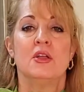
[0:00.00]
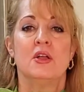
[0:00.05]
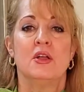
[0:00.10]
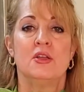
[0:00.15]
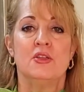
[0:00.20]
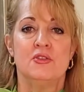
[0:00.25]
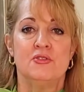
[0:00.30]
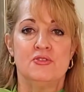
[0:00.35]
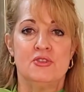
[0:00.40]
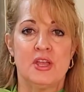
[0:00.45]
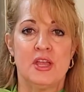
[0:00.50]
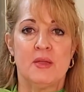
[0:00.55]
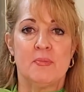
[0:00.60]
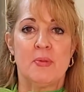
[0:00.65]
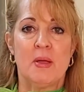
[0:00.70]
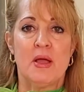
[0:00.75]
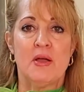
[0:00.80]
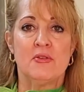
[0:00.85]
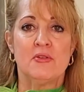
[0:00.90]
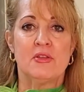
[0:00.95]
You take
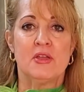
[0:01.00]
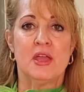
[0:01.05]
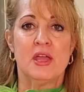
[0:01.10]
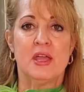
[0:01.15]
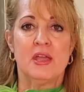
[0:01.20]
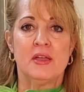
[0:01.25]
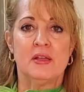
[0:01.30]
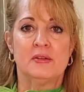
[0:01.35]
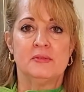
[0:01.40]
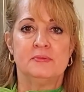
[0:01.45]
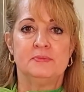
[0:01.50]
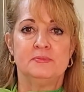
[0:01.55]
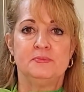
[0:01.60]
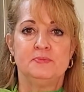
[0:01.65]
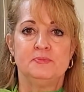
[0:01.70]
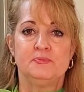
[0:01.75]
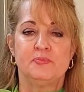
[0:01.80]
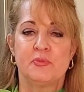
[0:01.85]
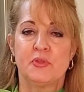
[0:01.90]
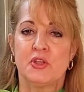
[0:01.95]
pound cake,
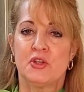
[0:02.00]
you